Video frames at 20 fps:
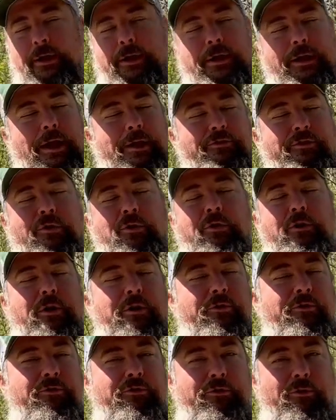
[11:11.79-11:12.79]
That's a whole
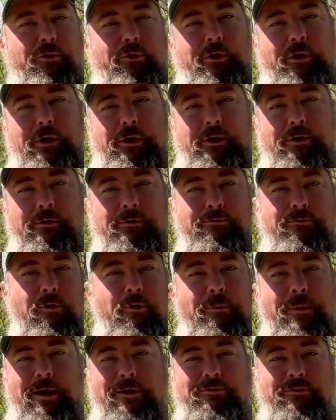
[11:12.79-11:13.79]
other story,
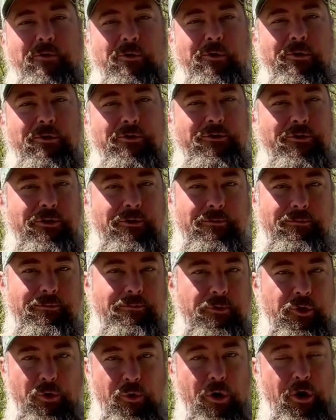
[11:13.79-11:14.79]
4x4s
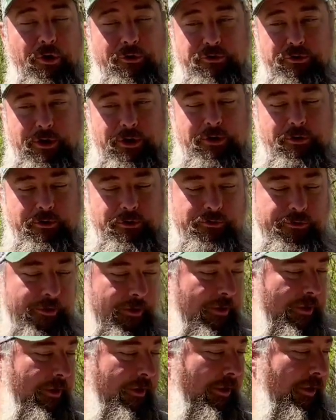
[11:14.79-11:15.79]
and U-Haul trailers.
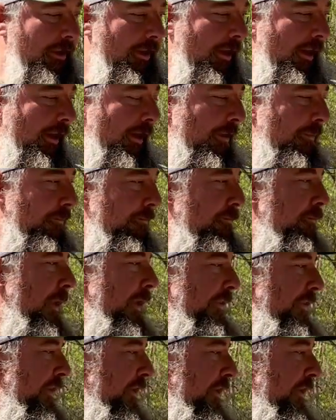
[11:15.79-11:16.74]
But the